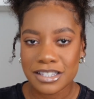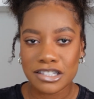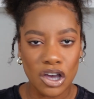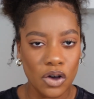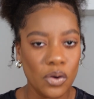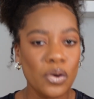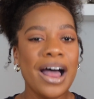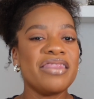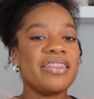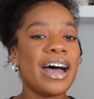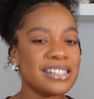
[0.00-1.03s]
So
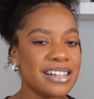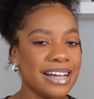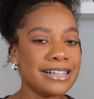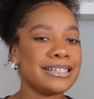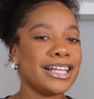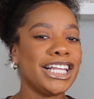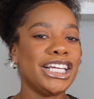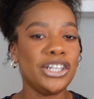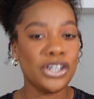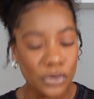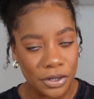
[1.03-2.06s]
that's not
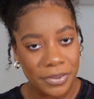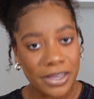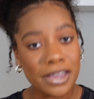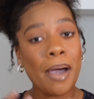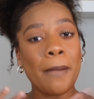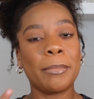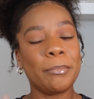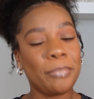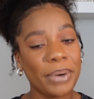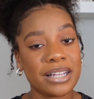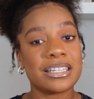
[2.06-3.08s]
necessarily new to me,
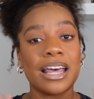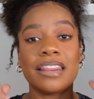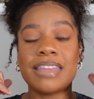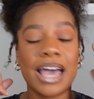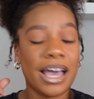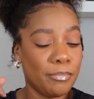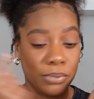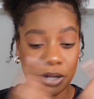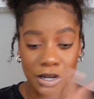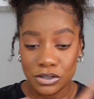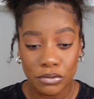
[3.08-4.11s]
but that
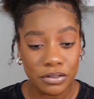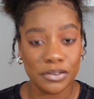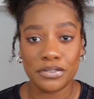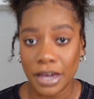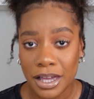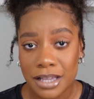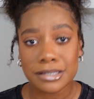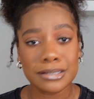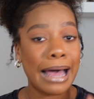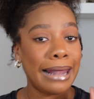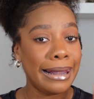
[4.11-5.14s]
blush over the
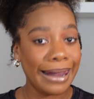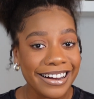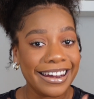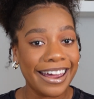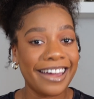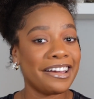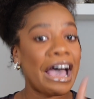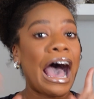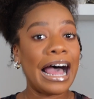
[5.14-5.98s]
face, I like that.